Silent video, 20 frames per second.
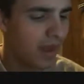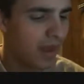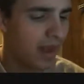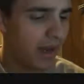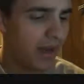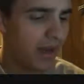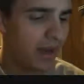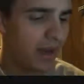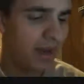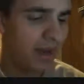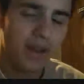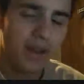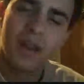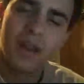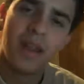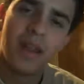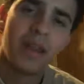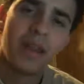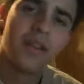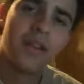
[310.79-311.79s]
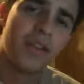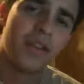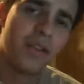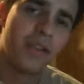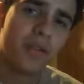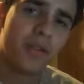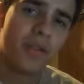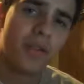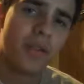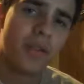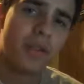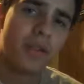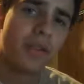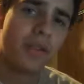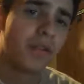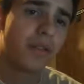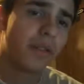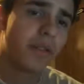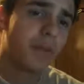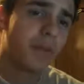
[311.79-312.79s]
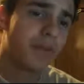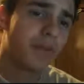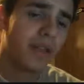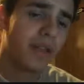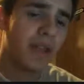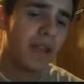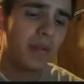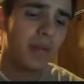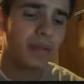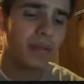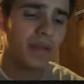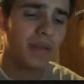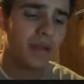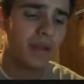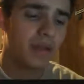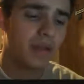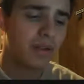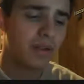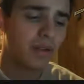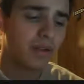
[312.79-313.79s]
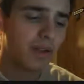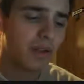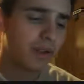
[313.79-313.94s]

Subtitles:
And just another thing with the gameplay,